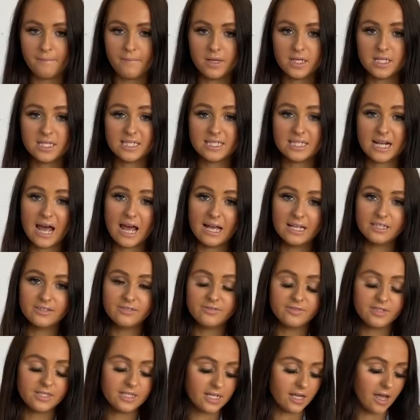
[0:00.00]
styling
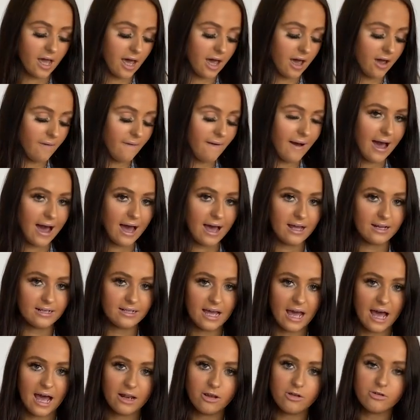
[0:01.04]
video, and
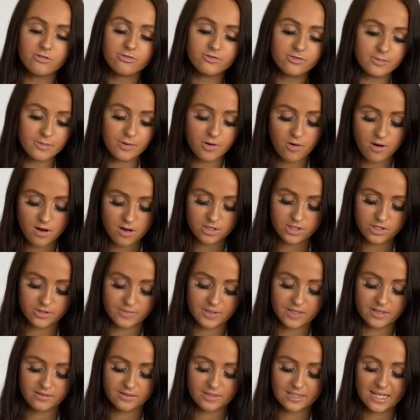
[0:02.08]
I looked through my wardrobe
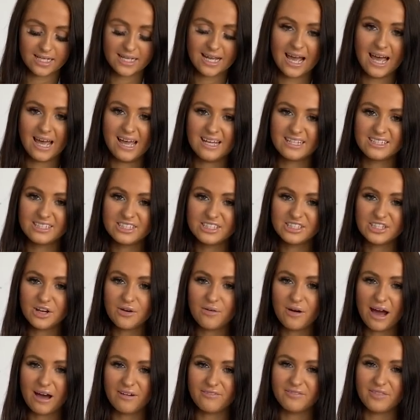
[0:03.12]
and I was like, I actually don't
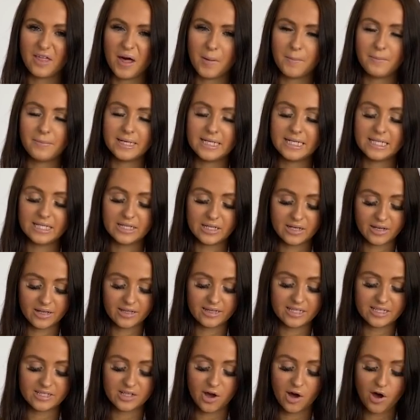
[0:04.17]
have that many
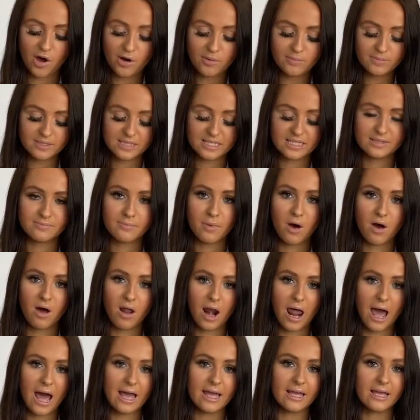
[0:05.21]
girly tops. It's more
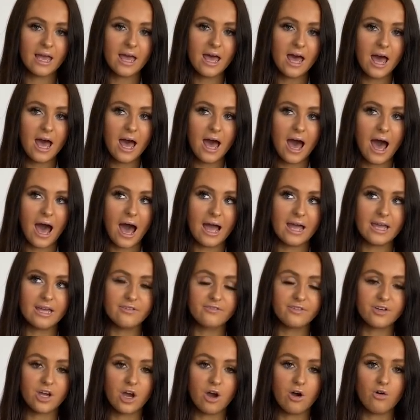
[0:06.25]
like I
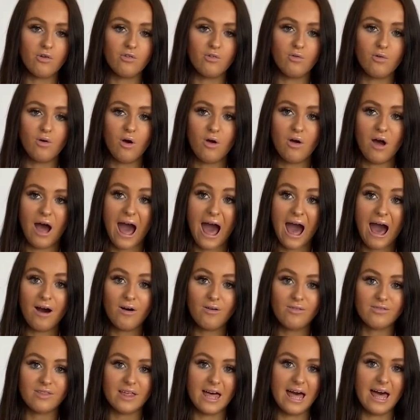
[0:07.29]
either go
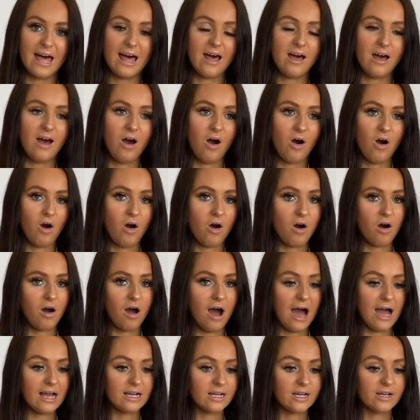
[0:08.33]
out there or
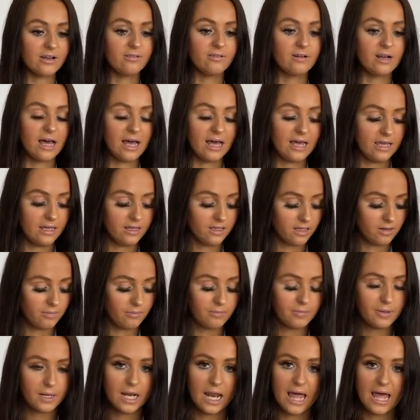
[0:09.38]
I go like
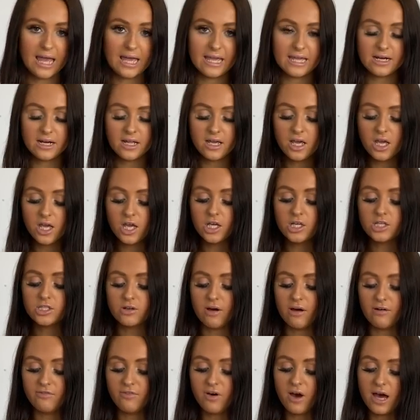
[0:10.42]
plain. So
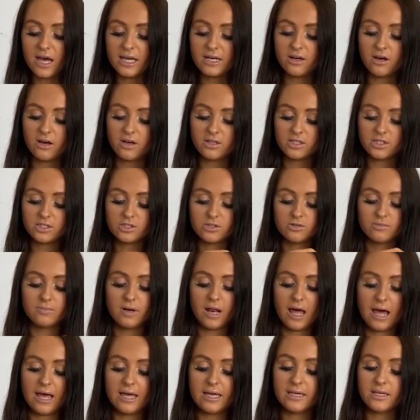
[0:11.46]
I thought I'd order some
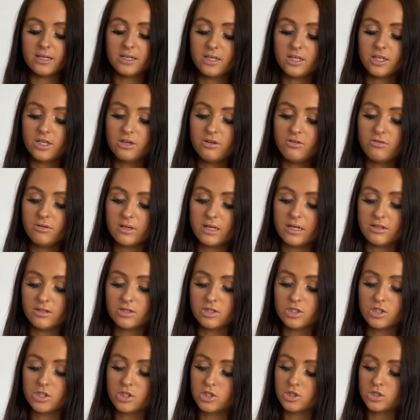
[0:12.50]
like cute little
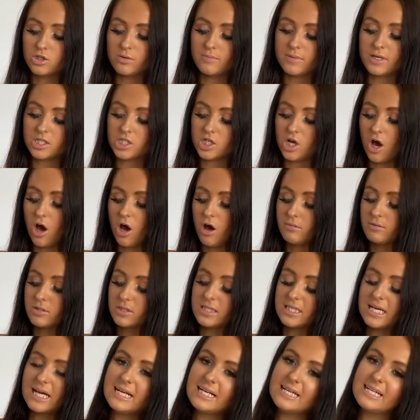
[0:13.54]
summer tops,
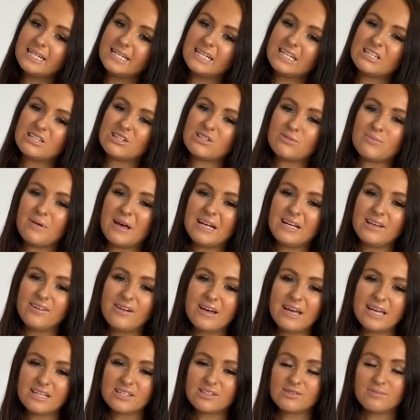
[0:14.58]
because I needed some
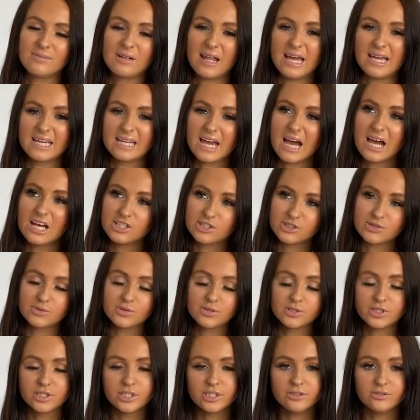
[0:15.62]
anyway, some like
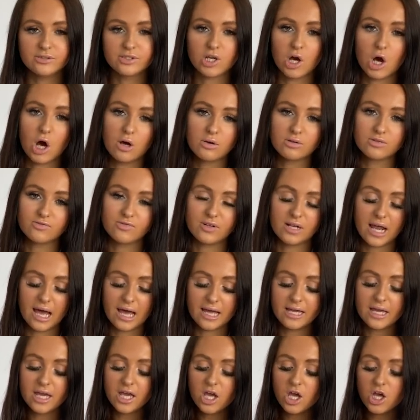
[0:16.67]
casual cute tops for like
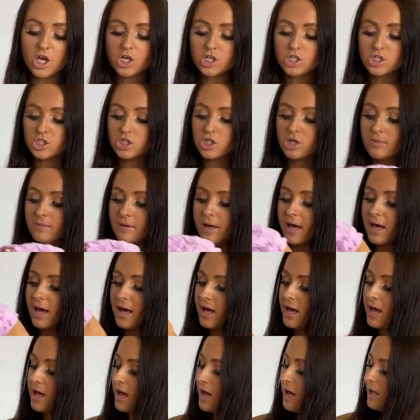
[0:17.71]
summer,
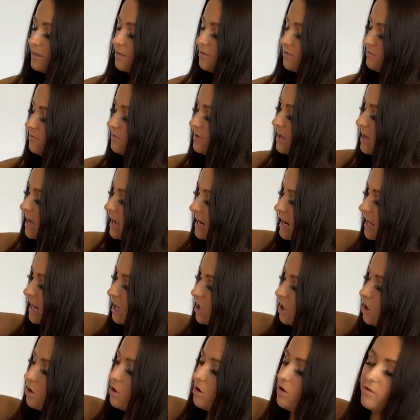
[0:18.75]
the fit. And I
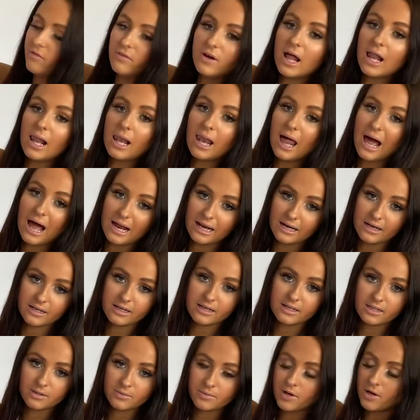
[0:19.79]
love lilac
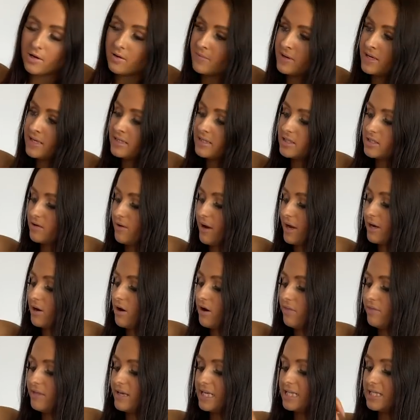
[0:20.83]
at the moment, so I
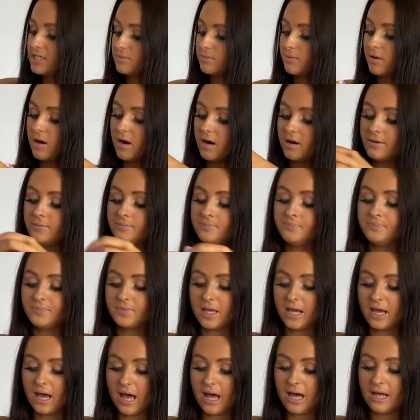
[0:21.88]
got this one
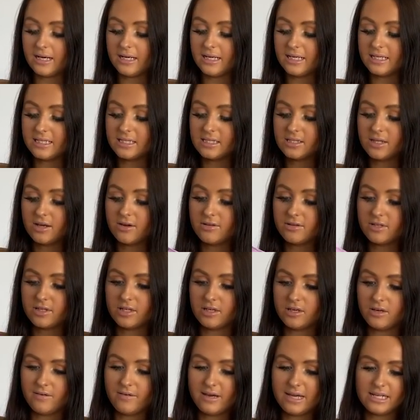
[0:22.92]
and it's so
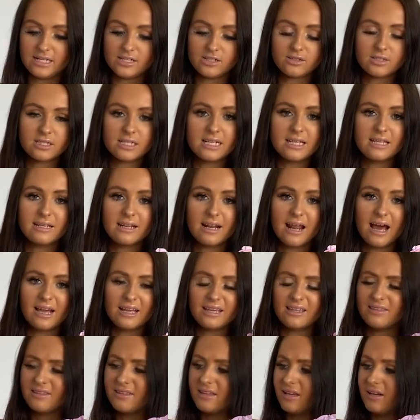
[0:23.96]
cute. It does need an
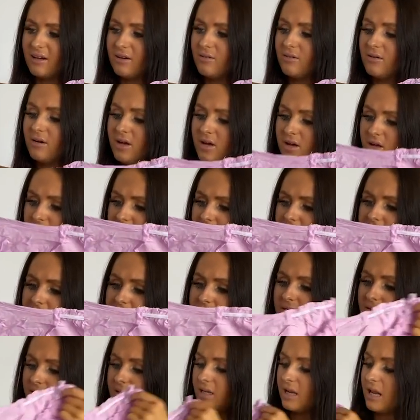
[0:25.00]
iron though, I'm not
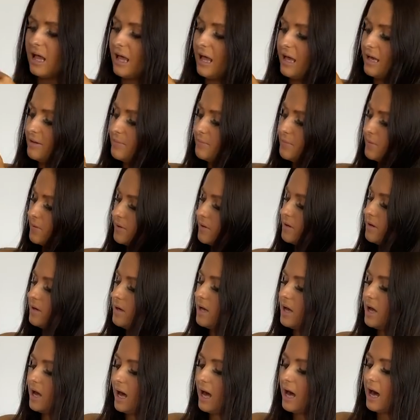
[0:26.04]
gonna lie, but
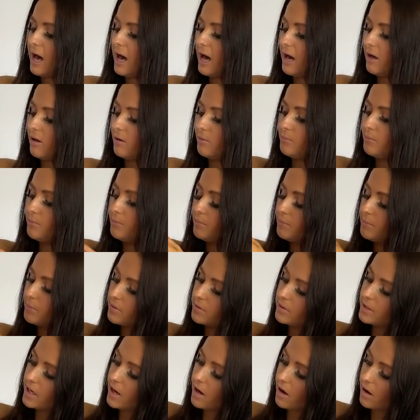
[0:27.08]
I'll
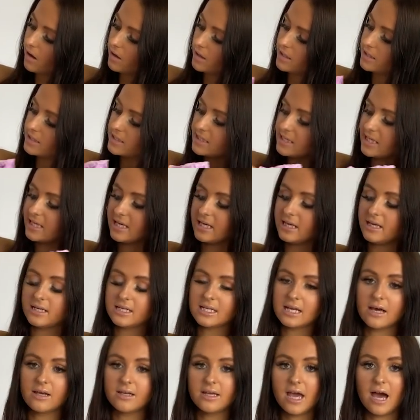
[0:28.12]
put it on and see,
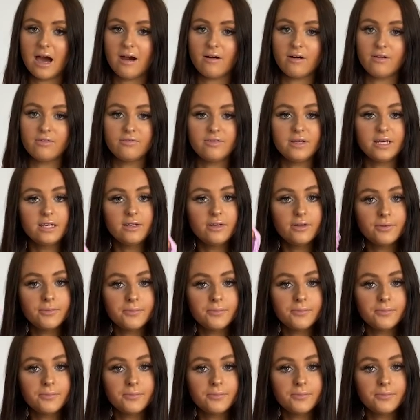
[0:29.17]
tell you how I feel.